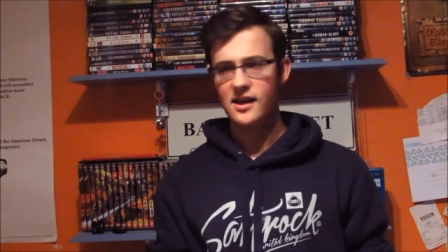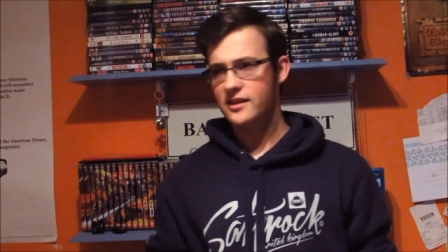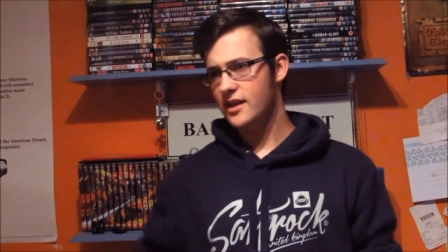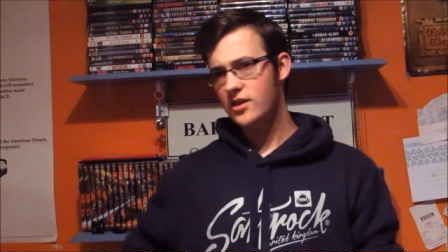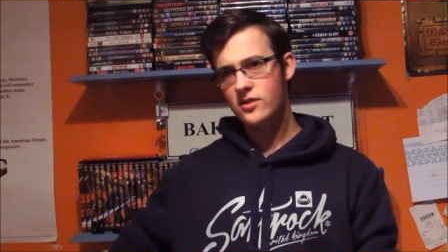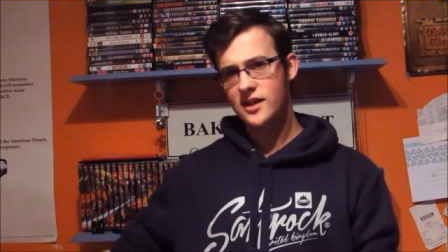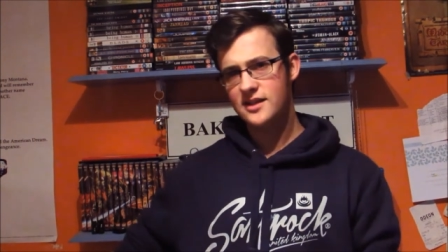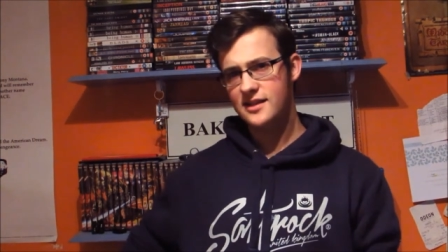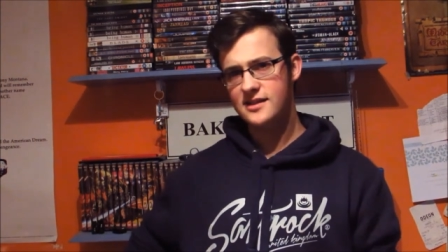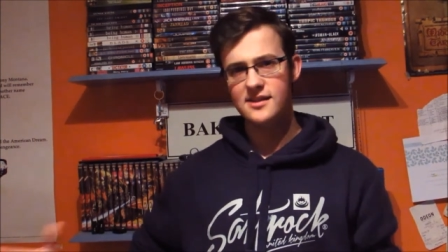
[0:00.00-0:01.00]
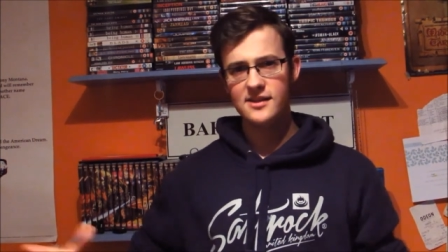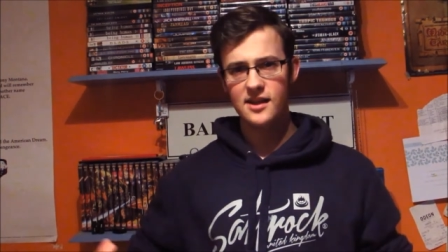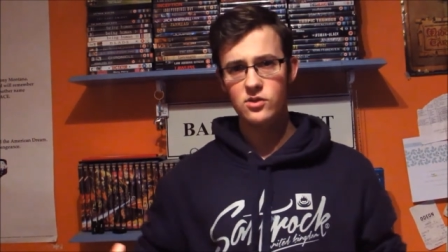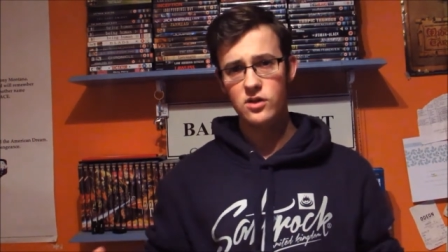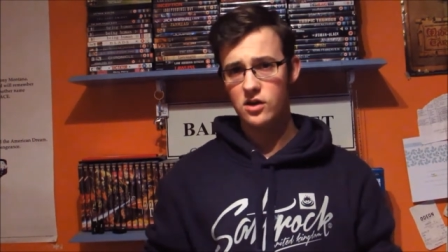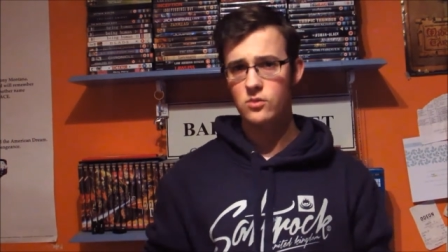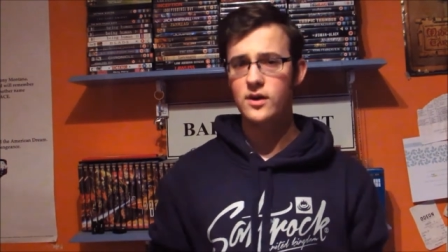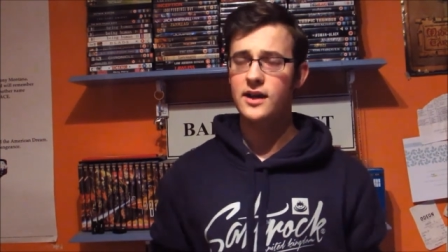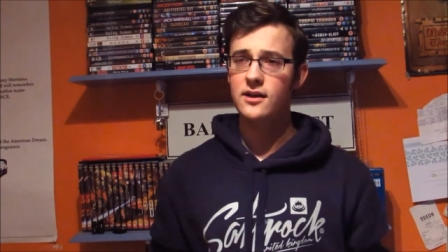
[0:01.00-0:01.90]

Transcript: They don't exist until you look away.